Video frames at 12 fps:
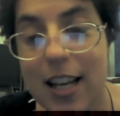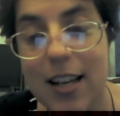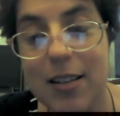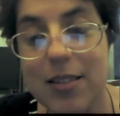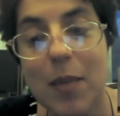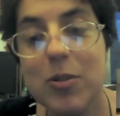
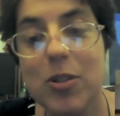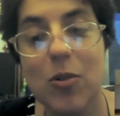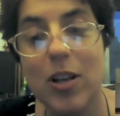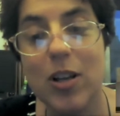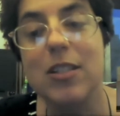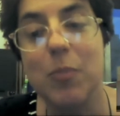
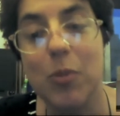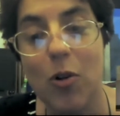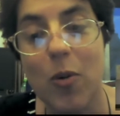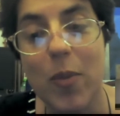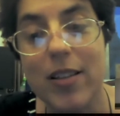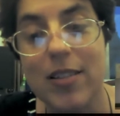subsequent
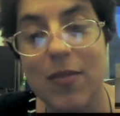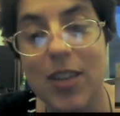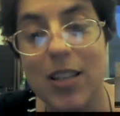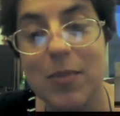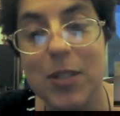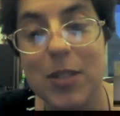deployments of
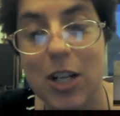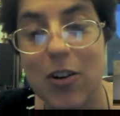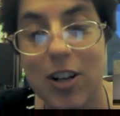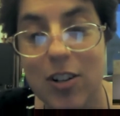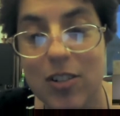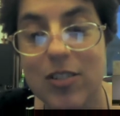these
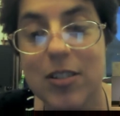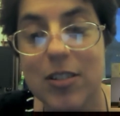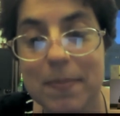materials.